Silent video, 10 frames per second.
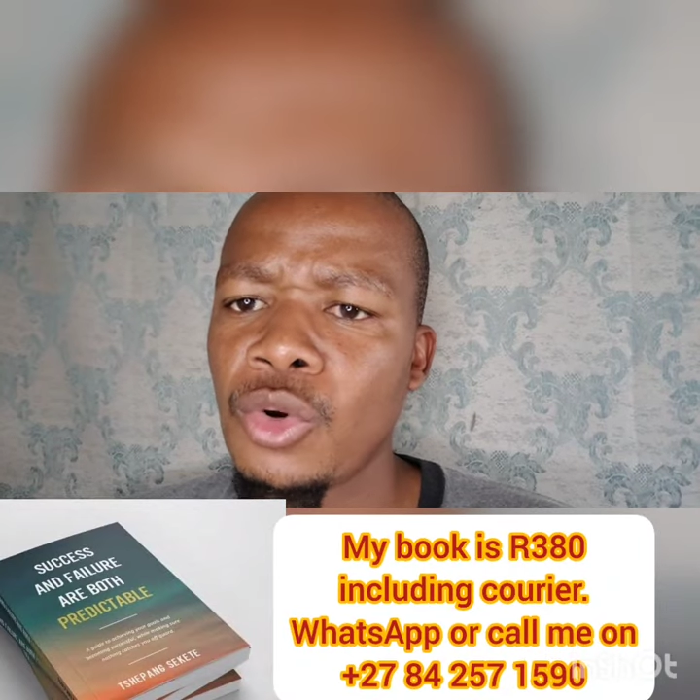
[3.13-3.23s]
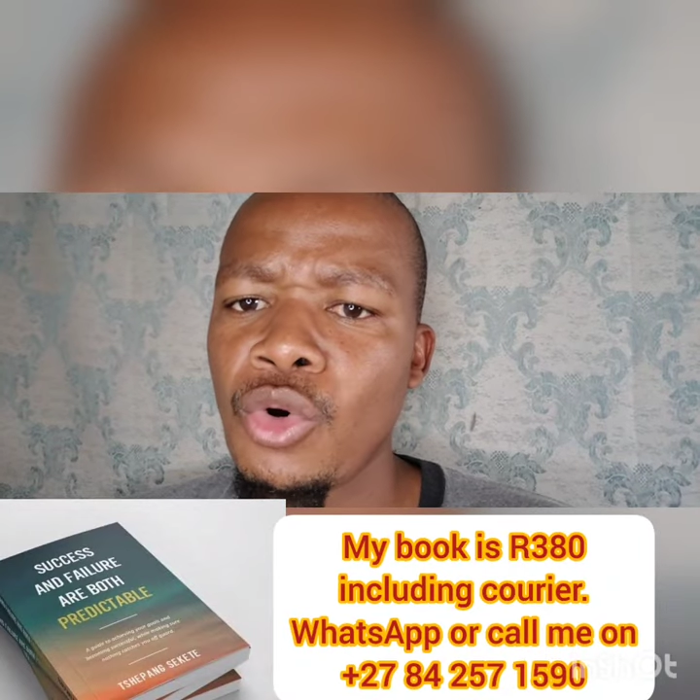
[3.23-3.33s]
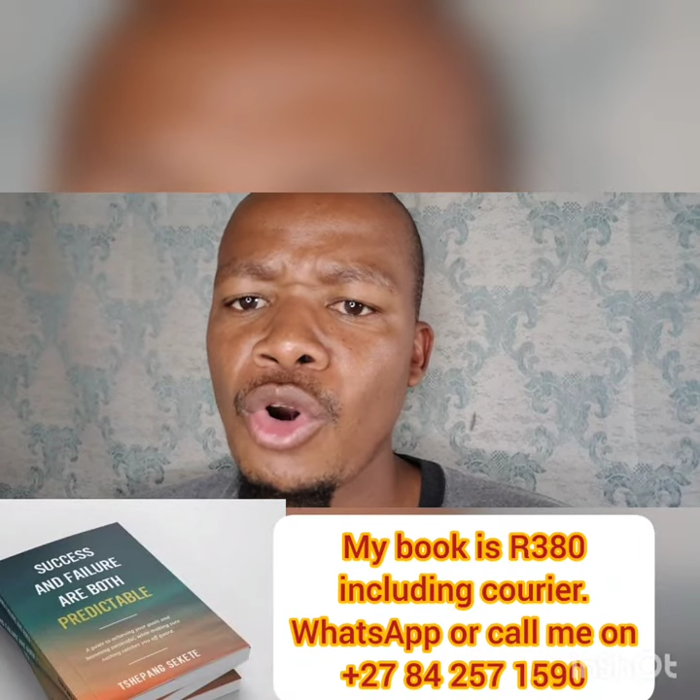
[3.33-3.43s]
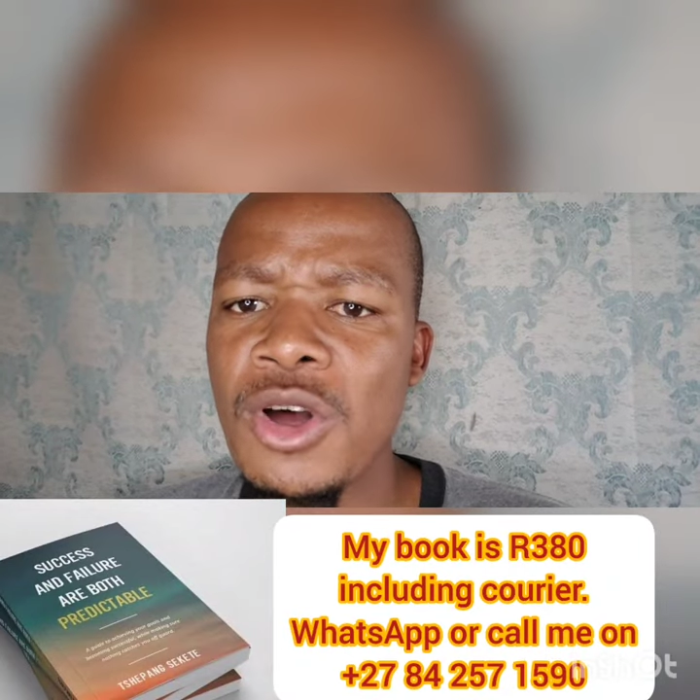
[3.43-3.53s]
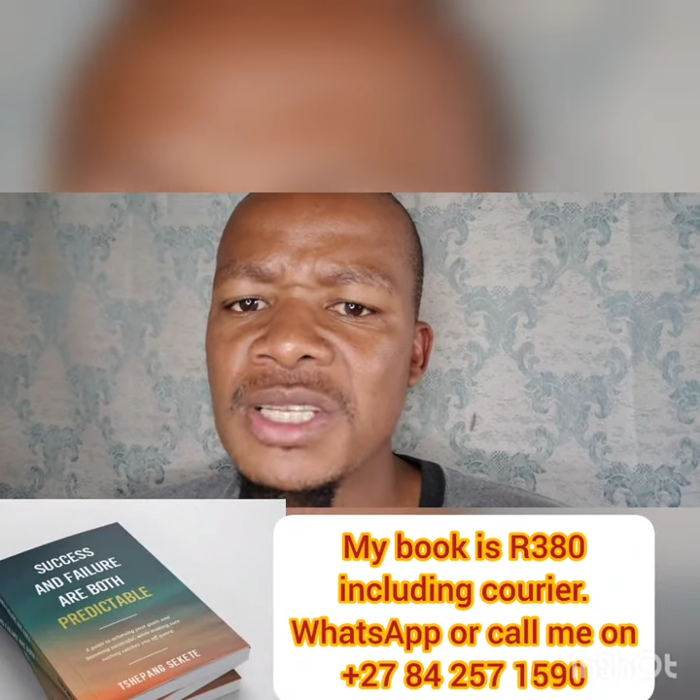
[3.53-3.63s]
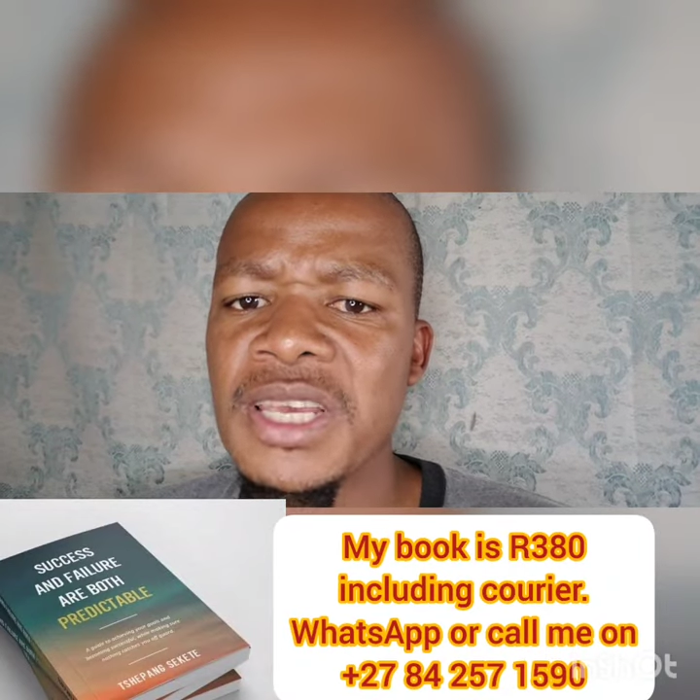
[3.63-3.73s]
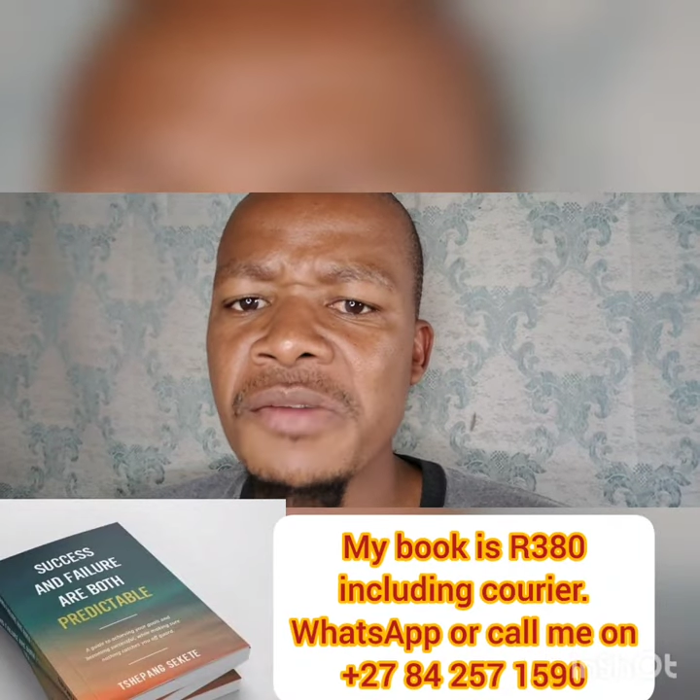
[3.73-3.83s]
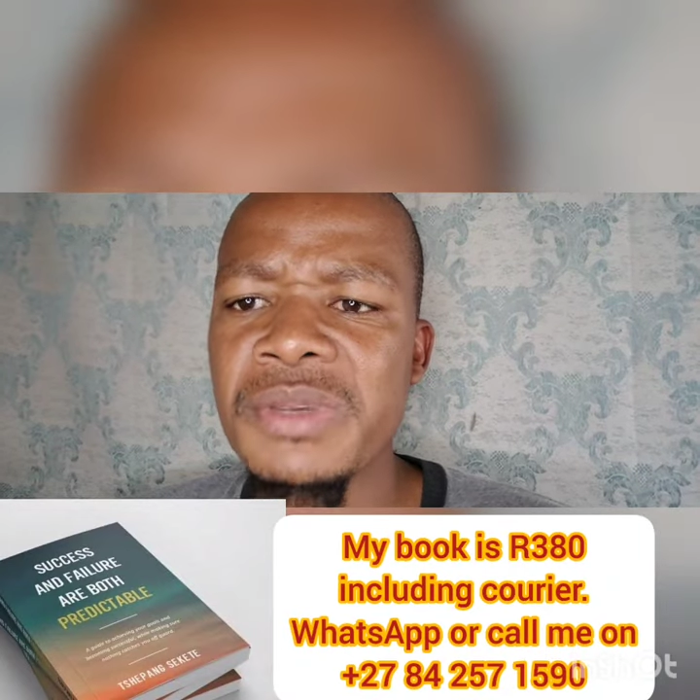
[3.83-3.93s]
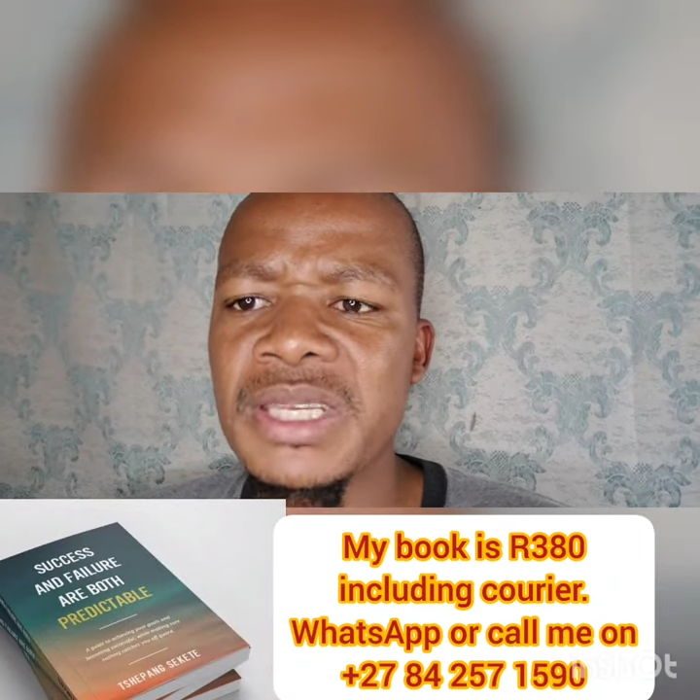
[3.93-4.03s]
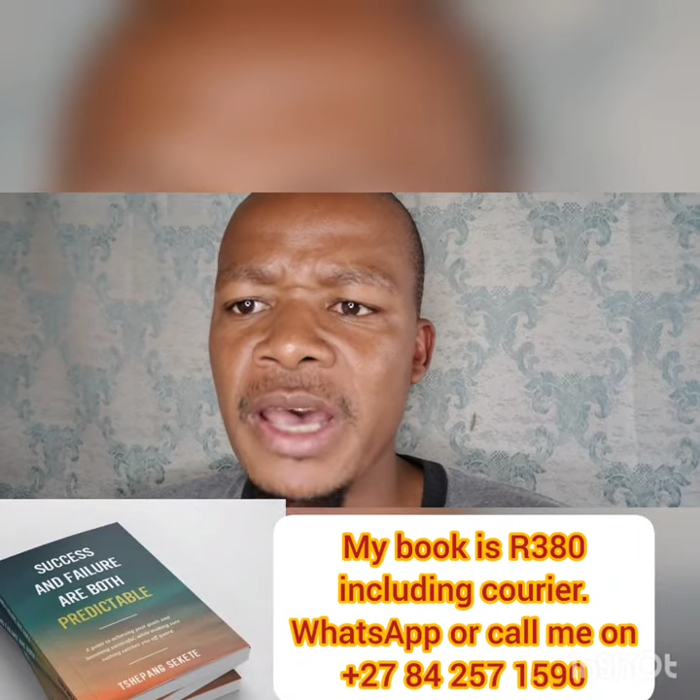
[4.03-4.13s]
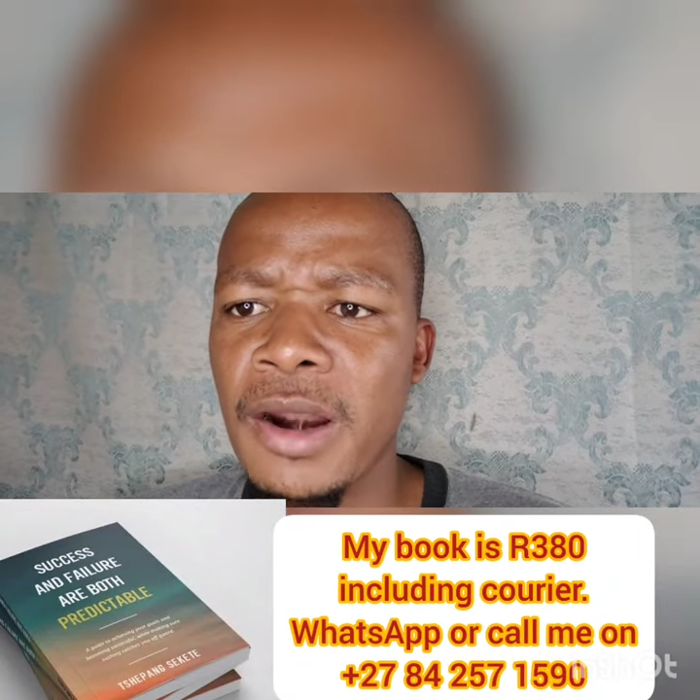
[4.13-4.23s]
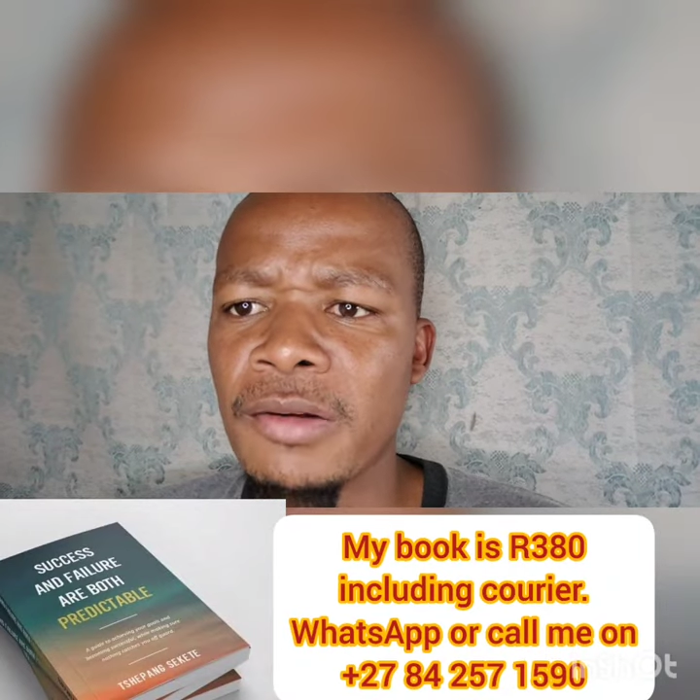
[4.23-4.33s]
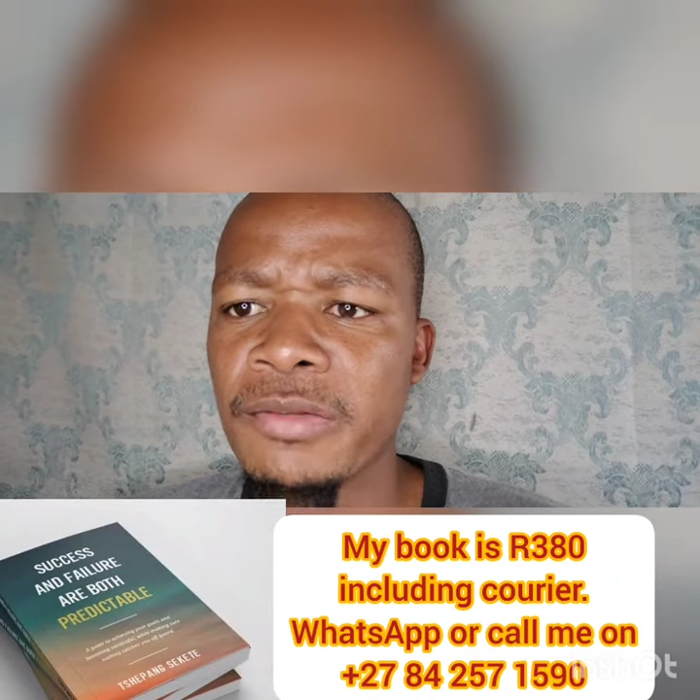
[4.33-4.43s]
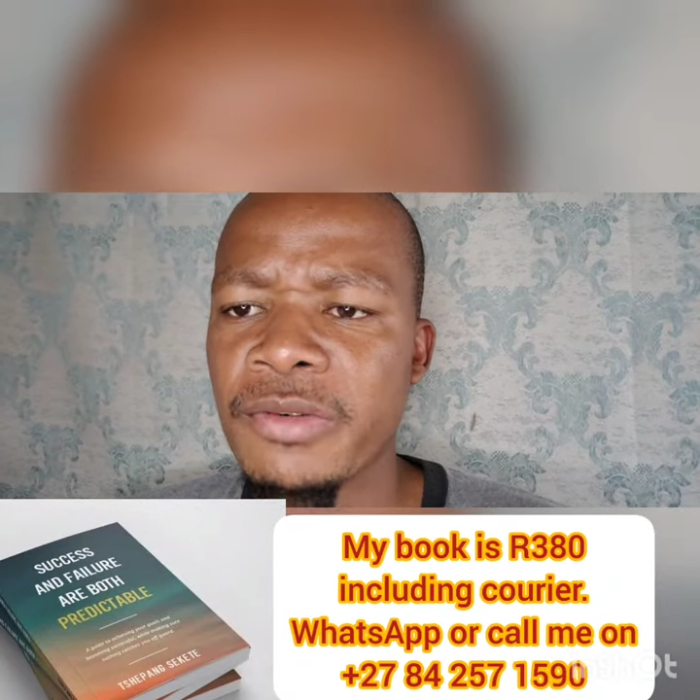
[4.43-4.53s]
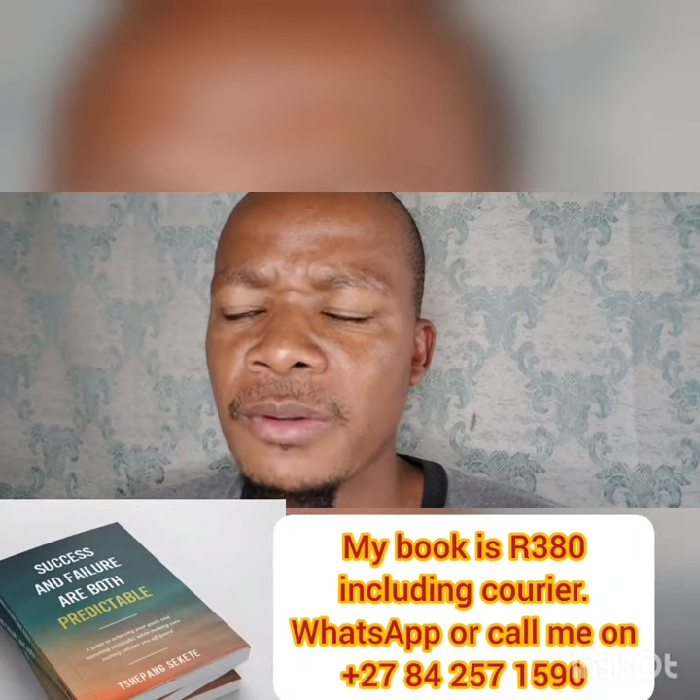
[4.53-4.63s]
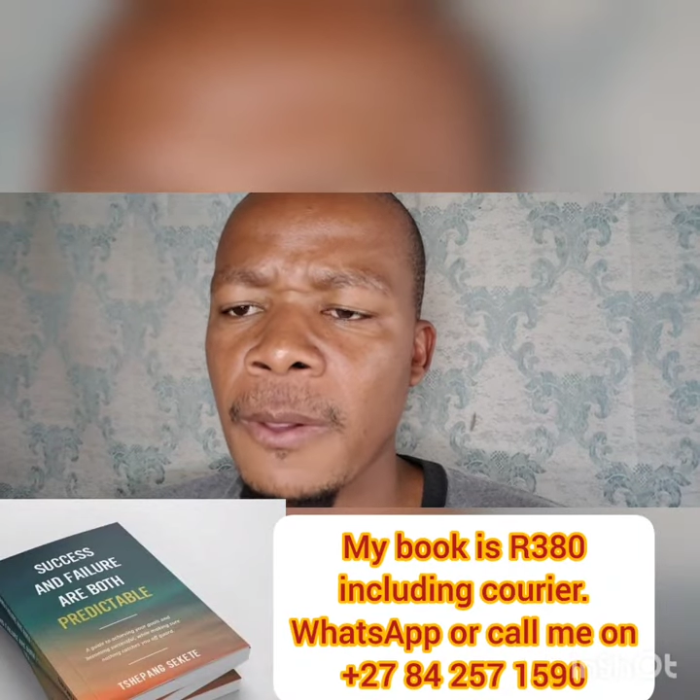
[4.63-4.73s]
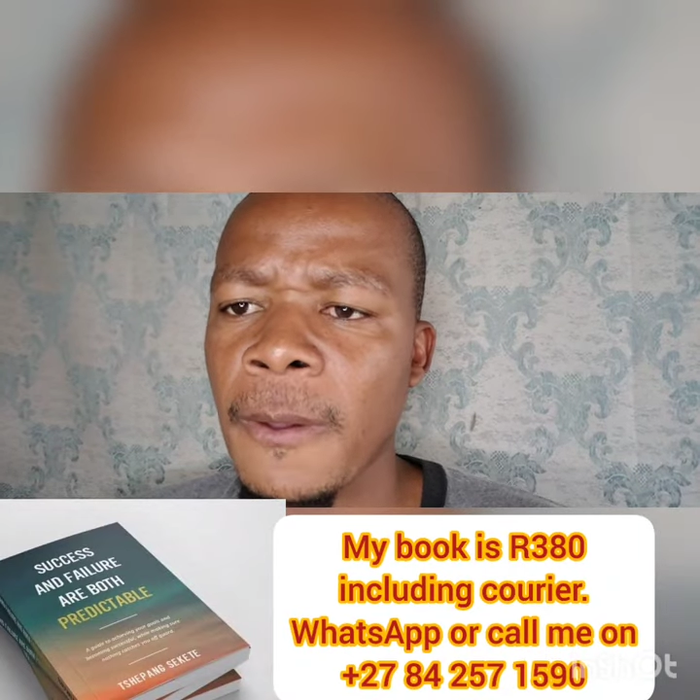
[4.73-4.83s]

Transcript: who lost himself